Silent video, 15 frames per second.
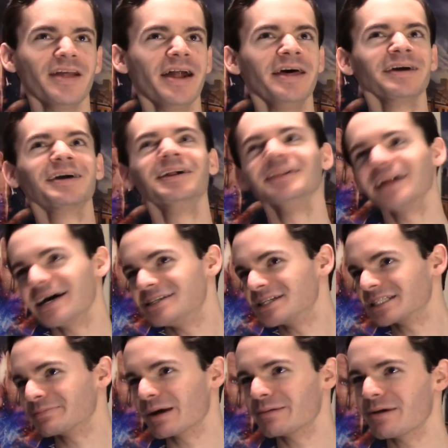then in classic
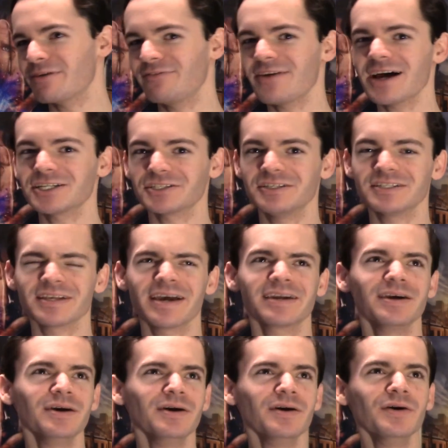Spider-Man fashion, he's like,